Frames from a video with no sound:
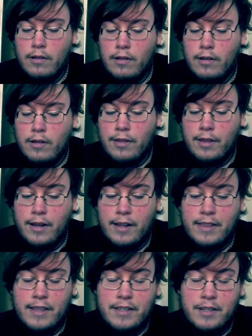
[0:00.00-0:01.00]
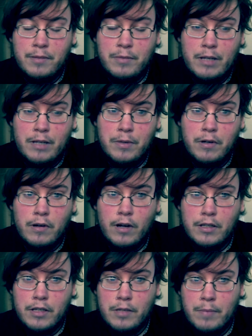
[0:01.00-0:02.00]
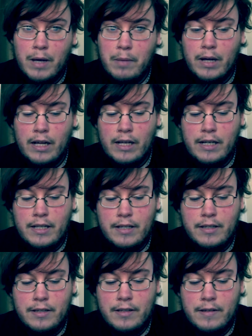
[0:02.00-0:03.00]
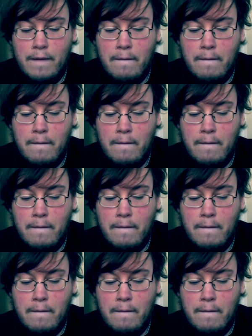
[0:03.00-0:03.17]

A thought that sometimes crosses my mind is